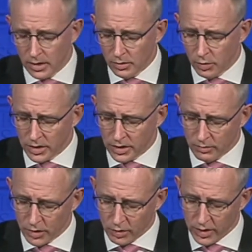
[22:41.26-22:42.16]
with
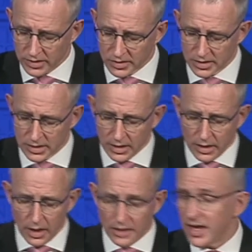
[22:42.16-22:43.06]
requests.
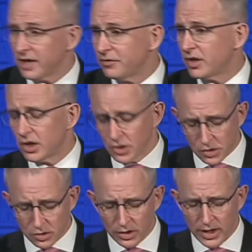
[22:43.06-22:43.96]
Thankfully,
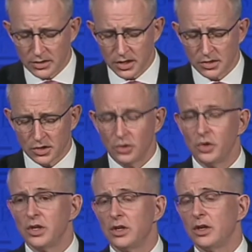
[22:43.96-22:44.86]
Google has
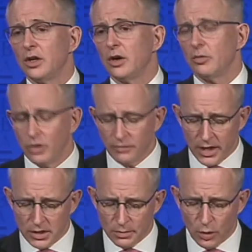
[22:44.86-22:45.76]
excluded
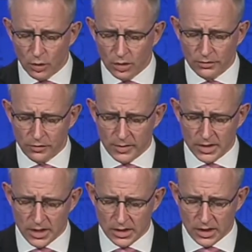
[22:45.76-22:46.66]
revenge porn from
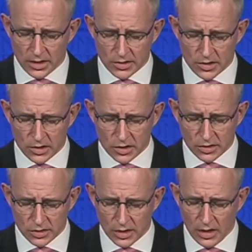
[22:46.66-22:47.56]
its internet
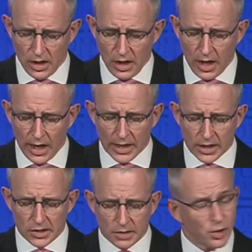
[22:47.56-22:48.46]
searches.
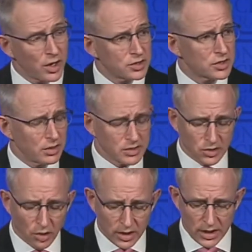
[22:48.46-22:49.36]
This approach, though, is
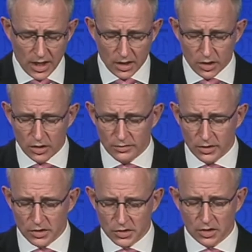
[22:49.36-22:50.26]
not yet
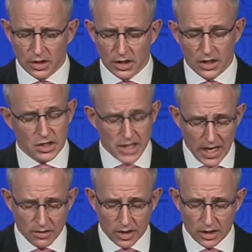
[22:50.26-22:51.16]
universal, and in
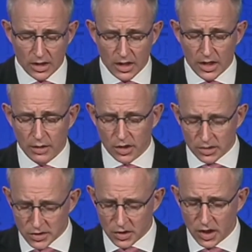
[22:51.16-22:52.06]
January there were
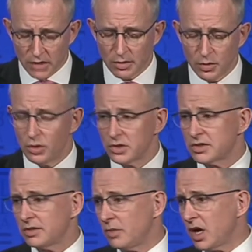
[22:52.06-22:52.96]
concerning reports
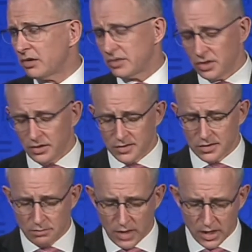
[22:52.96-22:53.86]
that Microsoft's
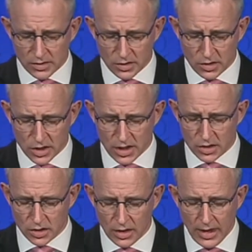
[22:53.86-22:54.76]
Bing search
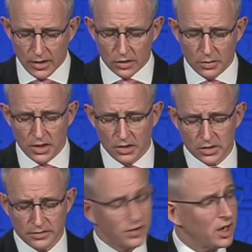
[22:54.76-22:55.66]
engine could be used
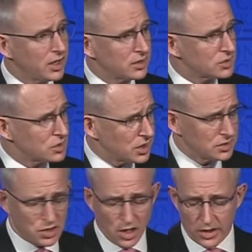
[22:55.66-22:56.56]
to find and
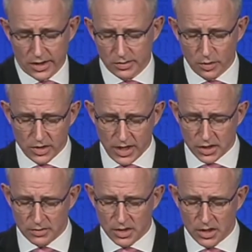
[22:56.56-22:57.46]
suggest child
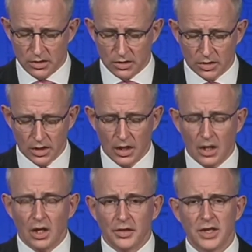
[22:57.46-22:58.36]
exploitation material.
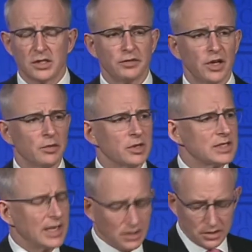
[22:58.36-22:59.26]
These developments
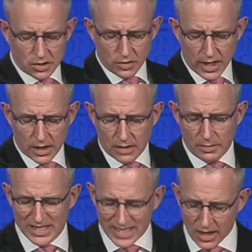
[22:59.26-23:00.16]
illustrate the
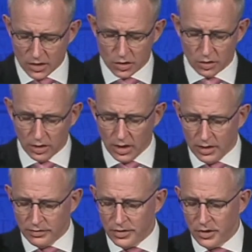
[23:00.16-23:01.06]
potential
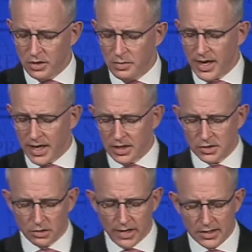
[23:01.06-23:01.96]
for third parties
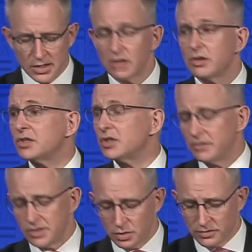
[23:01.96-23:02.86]
or ancillary
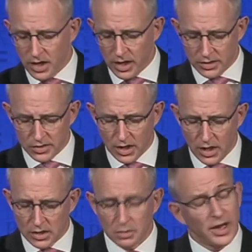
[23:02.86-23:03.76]
service providers
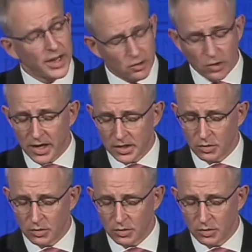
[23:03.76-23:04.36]
to play a greater